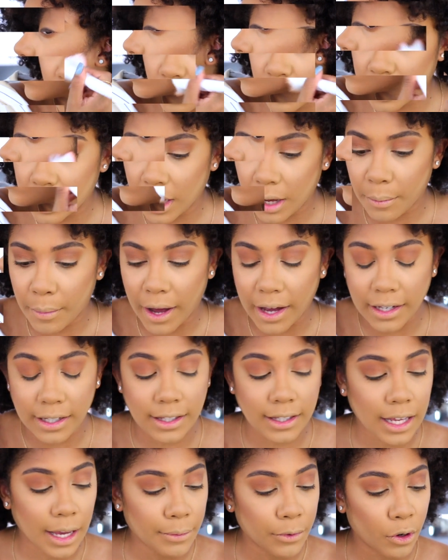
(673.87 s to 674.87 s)
Using my
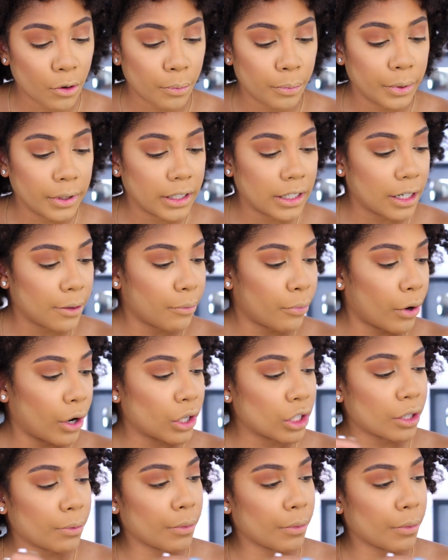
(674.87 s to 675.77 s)
same little blending brush,